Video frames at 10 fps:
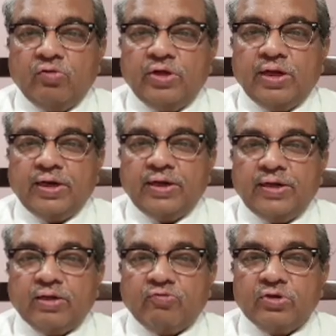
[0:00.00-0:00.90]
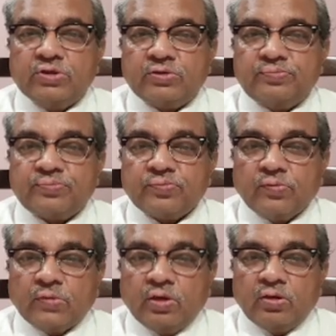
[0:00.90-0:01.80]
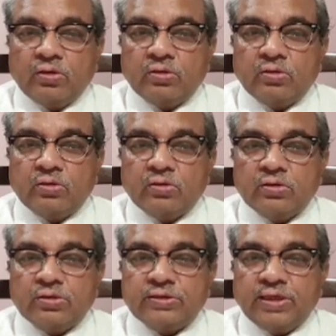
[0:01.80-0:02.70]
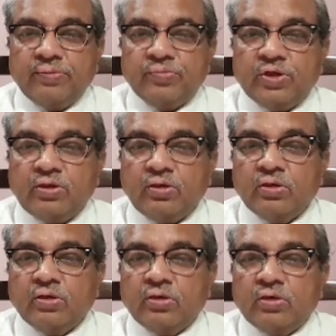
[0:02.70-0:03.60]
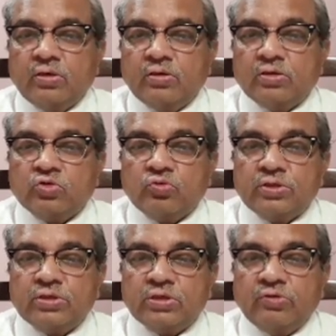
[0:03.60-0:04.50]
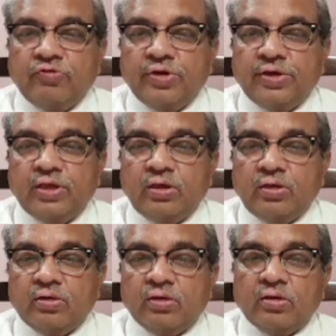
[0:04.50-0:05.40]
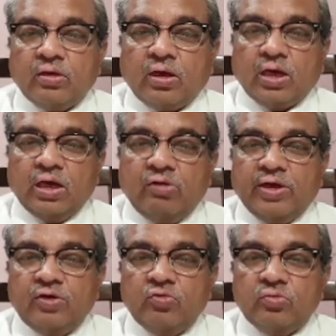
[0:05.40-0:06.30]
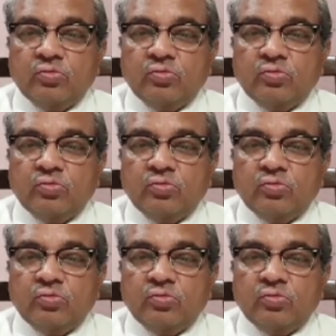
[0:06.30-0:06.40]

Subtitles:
direct delta function. Same thing. So this is infinity, high value